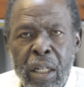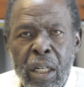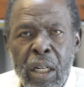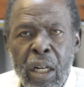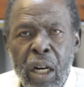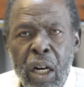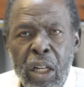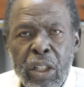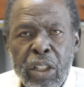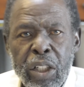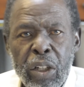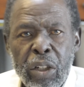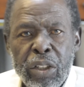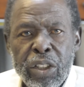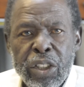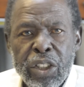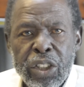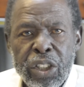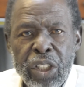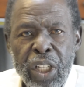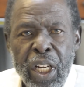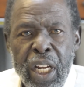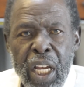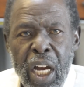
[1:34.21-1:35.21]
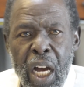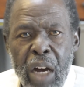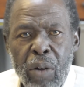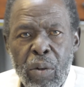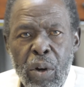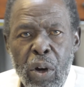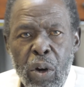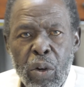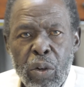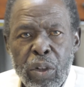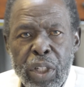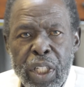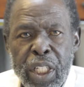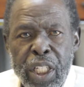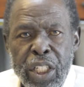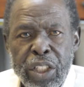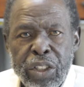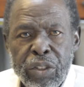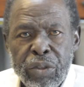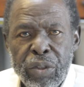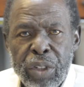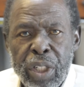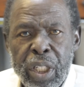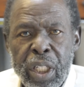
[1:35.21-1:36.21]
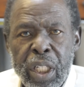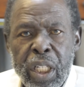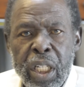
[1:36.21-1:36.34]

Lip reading: or don't study our own history.